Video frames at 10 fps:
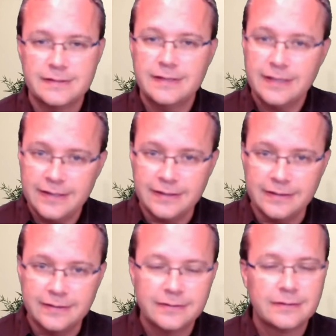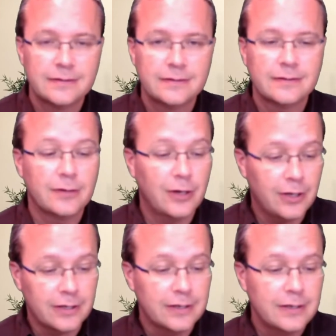he,
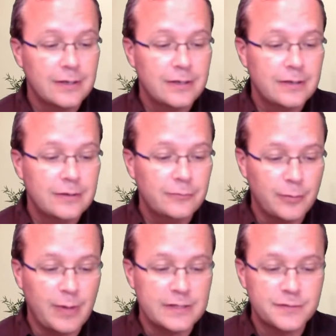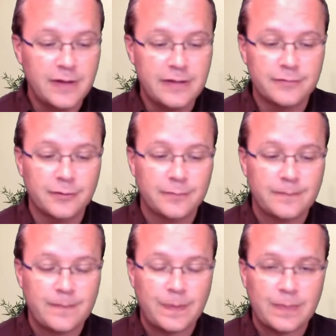God, remains faithful,
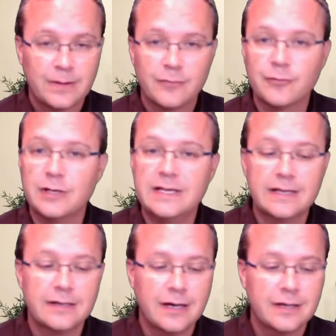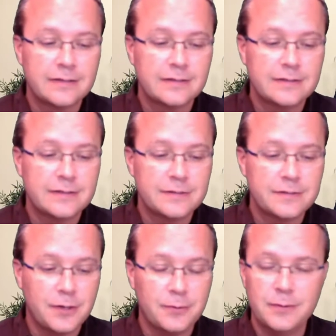for he cannot
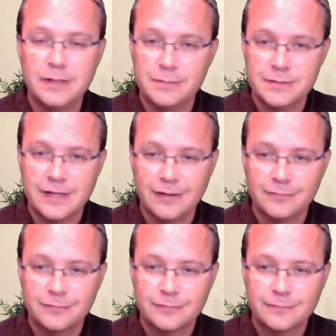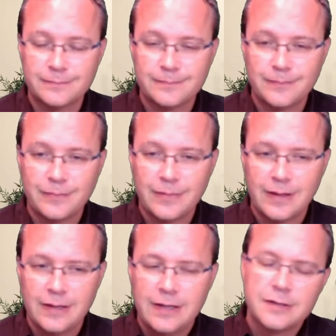disown himself.
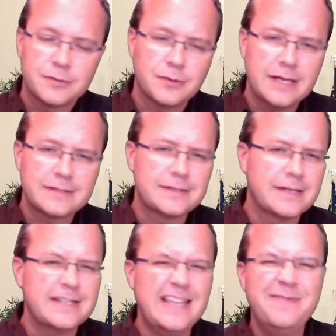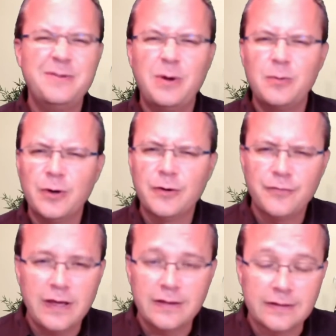So yes, it says even when we're
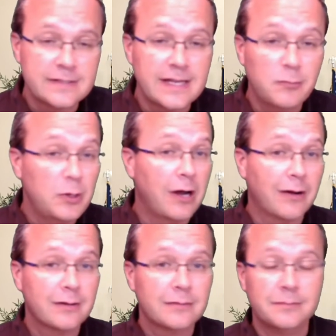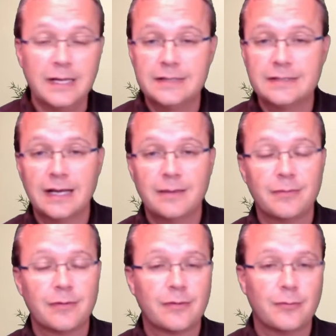faithless, and we are many
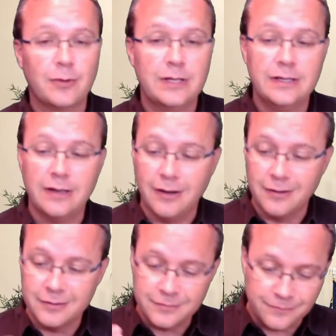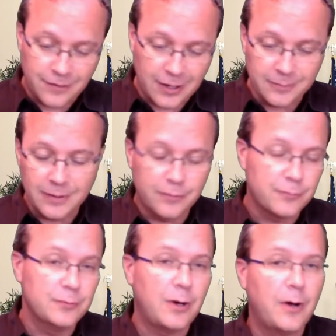times, we aren't following
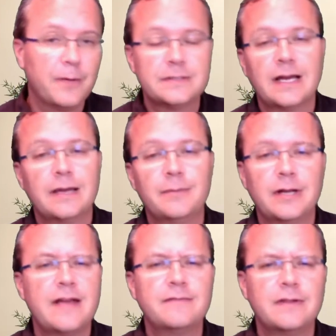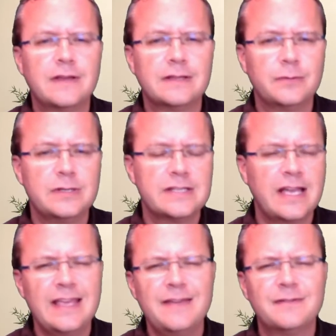through all the time on everything that we say,
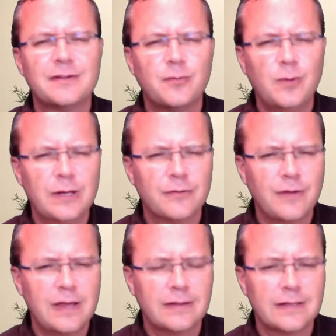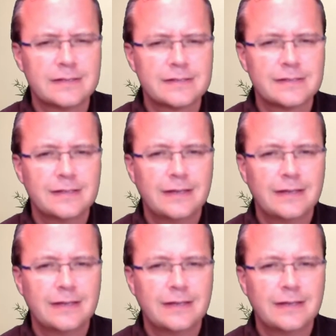even if we are faithless,